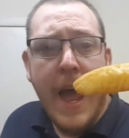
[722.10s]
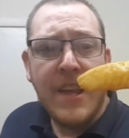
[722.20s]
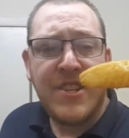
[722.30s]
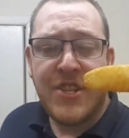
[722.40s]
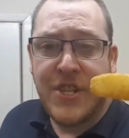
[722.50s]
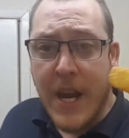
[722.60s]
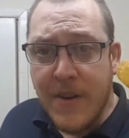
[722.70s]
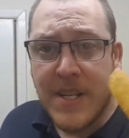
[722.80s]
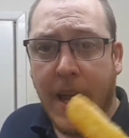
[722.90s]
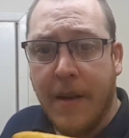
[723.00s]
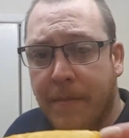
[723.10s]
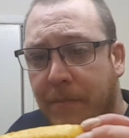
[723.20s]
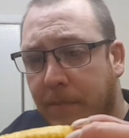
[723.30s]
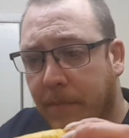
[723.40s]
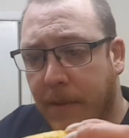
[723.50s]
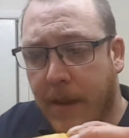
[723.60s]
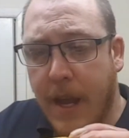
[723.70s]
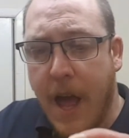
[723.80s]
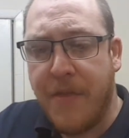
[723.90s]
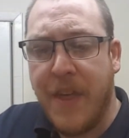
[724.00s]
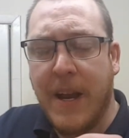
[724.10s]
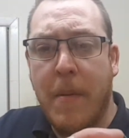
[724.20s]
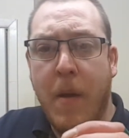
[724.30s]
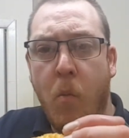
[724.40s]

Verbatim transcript: Seriously, I think they're